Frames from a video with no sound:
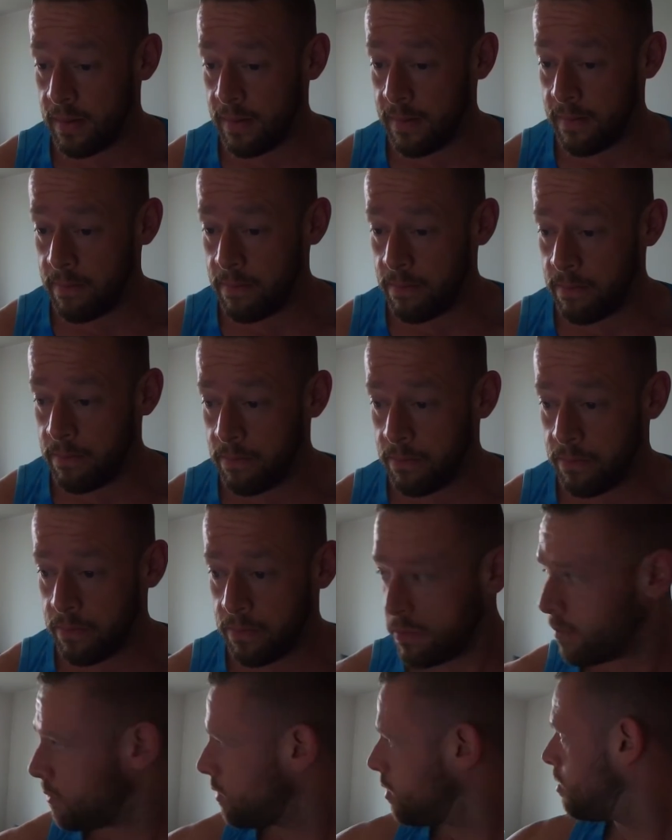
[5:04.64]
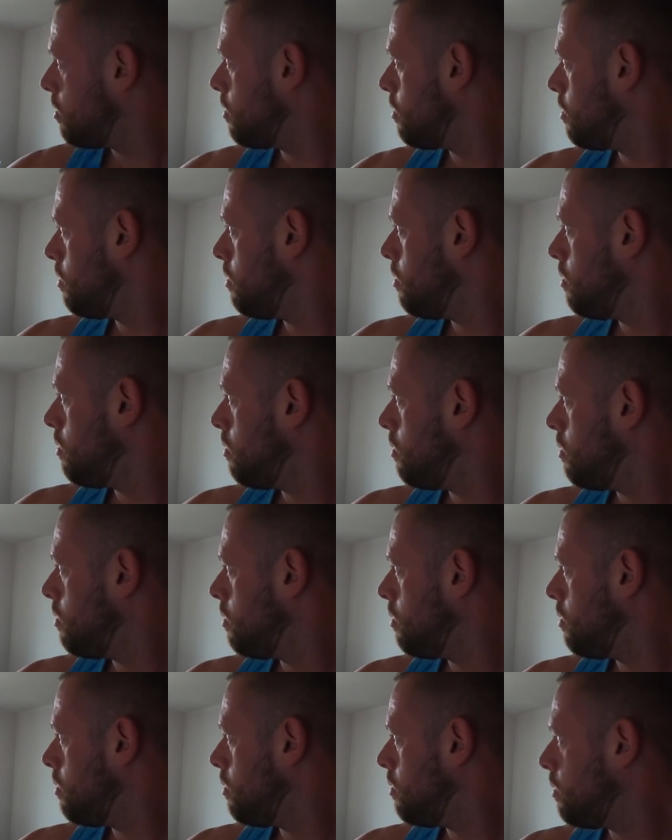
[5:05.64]

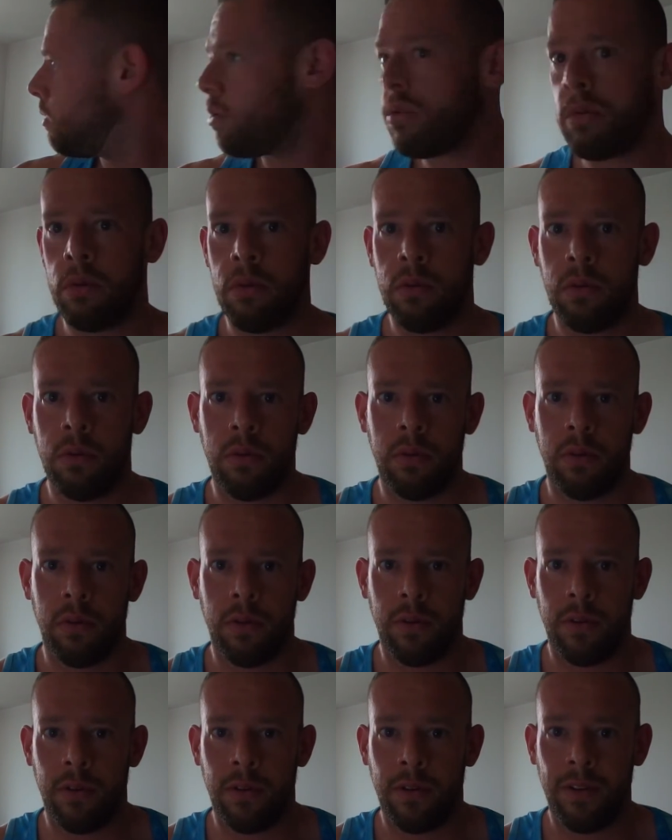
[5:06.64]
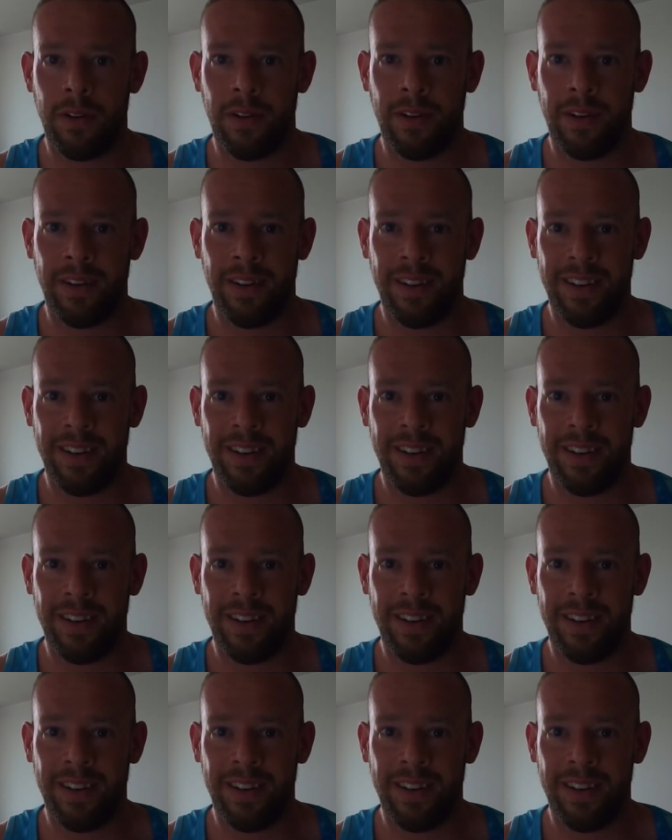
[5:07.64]
No one is speaking in this clip.